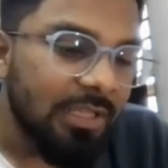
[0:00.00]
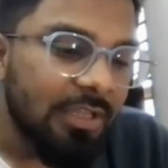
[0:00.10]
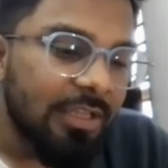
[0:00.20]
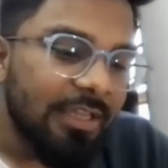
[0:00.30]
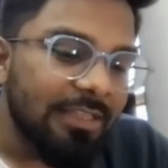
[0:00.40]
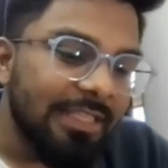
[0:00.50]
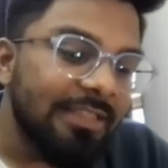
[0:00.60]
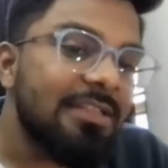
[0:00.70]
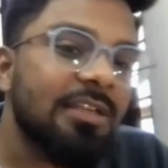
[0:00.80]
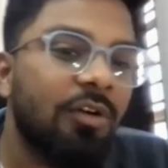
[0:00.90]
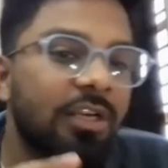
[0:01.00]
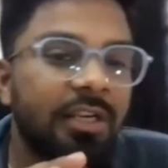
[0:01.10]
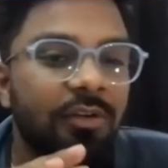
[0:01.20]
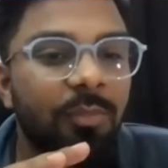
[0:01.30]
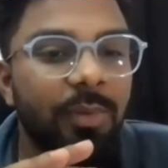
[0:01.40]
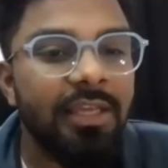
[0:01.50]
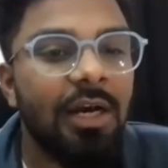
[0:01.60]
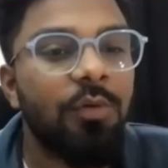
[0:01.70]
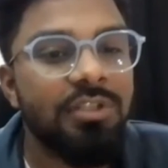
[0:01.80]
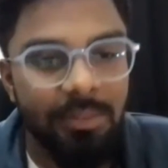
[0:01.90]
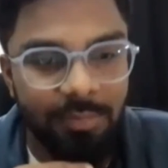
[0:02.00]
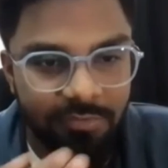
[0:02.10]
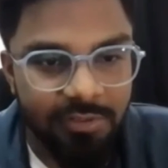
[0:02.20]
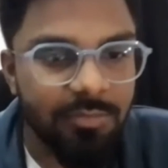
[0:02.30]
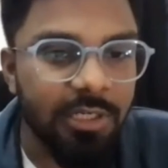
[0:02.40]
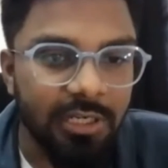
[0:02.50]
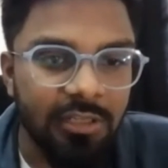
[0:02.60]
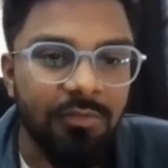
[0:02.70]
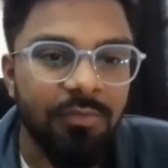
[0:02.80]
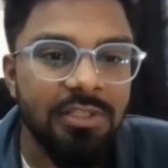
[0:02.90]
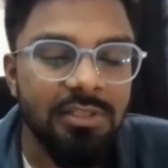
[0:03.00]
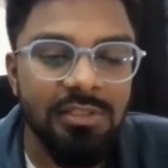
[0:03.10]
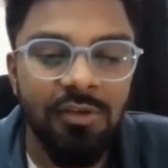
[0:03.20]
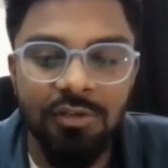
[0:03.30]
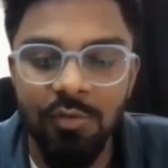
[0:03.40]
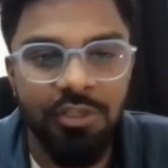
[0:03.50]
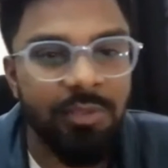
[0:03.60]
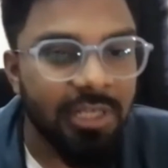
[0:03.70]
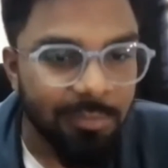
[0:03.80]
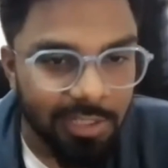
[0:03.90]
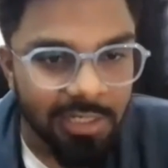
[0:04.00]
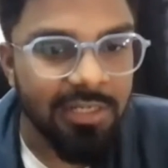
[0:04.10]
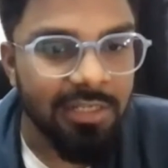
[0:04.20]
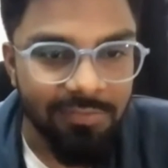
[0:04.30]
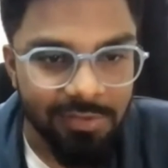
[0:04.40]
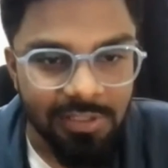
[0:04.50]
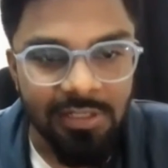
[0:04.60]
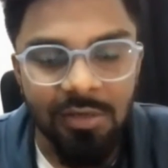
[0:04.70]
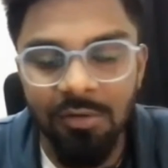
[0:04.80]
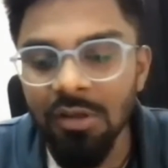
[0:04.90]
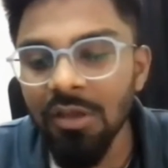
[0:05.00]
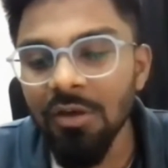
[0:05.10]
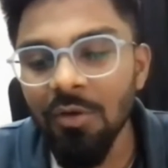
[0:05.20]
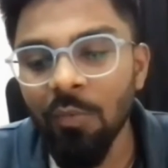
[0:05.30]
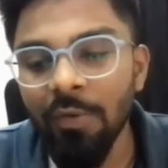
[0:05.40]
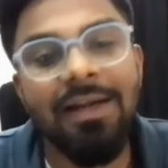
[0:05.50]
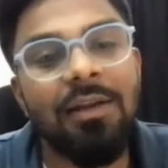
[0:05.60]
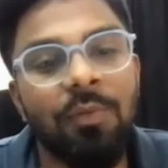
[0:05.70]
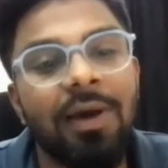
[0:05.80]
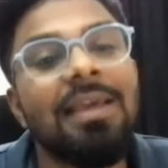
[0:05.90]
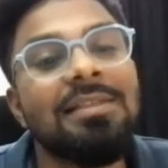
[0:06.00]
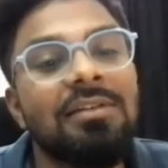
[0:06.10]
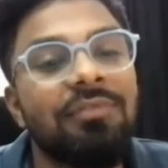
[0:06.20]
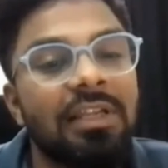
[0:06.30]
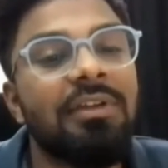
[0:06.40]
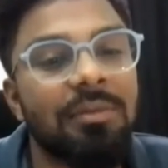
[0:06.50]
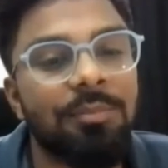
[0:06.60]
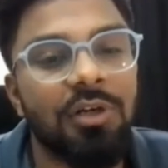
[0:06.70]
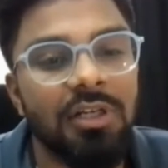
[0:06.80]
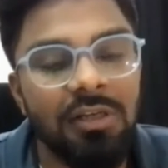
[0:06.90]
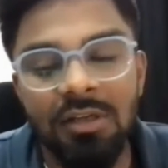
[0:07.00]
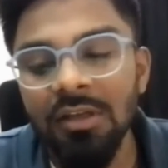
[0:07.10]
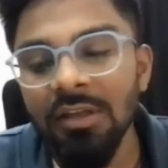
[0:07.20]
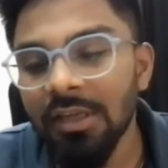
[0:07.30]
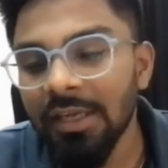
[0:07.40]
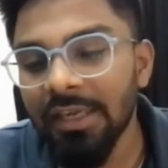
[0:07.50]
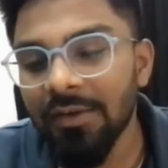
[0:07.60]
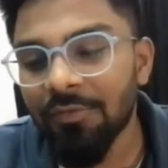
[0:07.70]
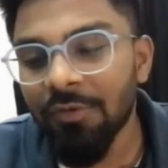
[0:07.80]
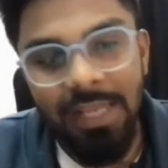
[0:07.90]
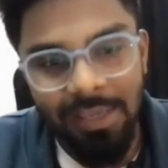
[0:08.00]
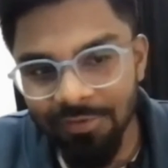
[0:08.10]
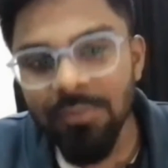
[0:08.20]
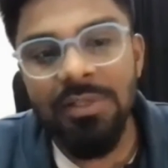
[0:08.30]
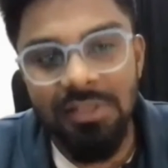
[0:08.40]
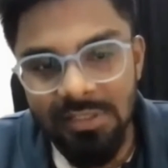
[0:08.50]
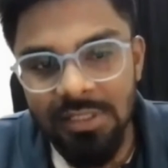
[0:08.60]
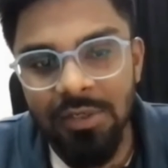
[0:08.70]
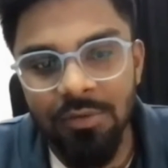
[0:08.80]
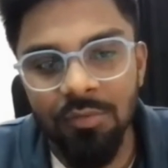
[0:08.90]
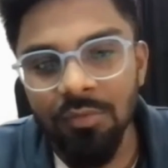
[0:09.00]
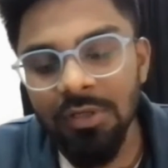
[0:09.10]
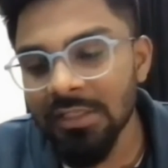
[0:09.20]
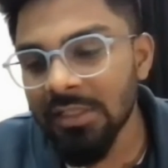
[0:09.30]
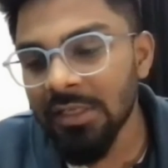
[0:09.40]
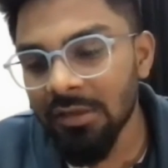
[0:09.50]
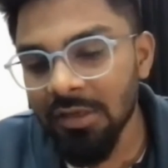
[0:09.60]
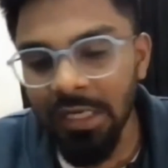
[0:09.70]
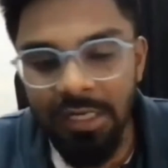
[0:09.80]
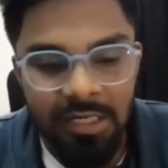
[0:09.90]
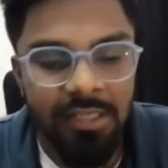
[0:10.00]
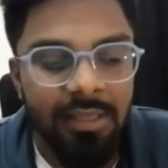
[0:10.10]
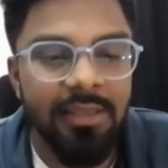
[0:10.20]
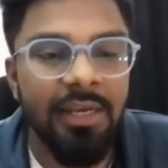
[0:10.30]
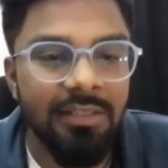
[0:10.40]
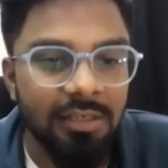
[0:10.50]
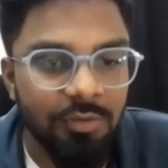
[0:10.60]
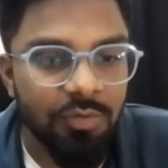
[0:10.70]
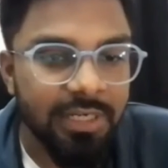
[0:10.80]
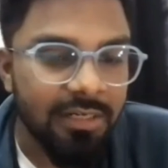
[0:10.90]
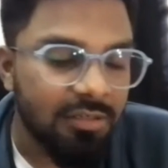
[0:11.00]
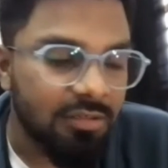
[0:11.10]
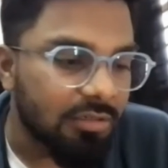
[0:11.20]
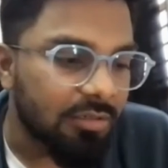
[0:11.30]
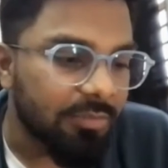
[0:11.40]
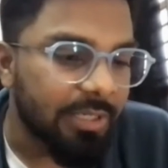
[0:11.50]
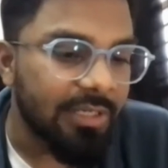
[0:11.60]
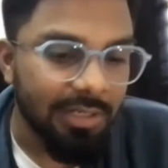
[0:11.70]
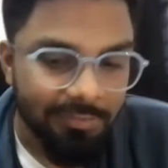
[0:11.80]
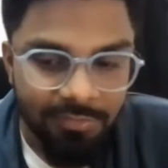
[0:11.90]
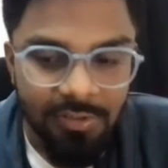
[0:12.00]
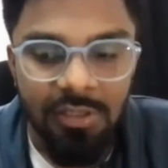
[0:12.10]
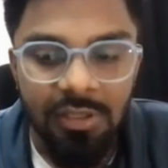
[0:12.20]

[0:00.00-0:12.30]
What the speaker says: Then there is a content role playing outside performance marketing, which is your social media marketing and everything. Now, why is it very important? For every business that you do, let's say currently I had the growth at better half.